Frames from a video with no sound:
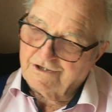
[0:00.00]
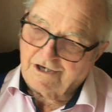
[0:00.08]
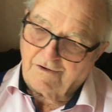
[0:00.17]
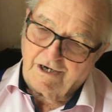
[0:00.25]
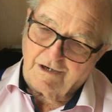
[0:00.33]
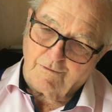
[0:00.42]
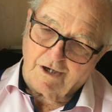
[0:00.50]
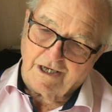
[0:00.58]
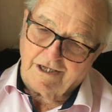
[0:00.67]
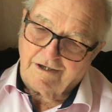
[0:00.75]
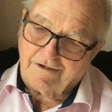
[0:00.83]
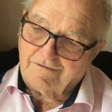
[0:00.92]
so
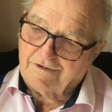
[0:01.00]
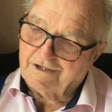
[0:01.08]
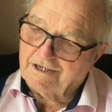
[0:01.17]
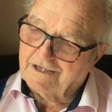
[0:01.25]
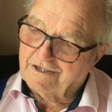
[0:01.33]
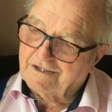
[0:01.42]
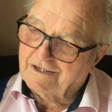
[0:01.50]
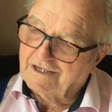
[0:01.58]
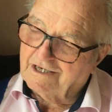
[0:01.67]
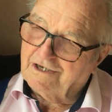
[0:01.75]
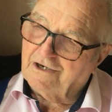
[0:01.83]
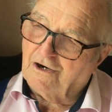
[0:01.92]
anyway,
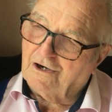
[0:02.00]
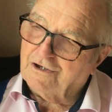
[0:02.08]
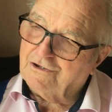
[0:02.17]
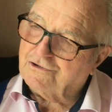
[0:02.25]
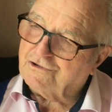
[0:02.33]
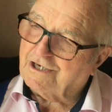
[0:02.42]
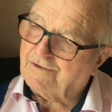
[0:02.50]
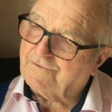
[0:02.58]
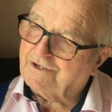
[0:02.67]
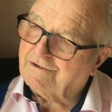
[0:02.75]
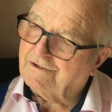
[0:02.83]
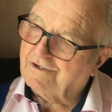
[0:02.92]
I used to have
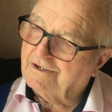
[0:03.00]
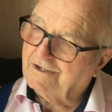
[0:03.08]
to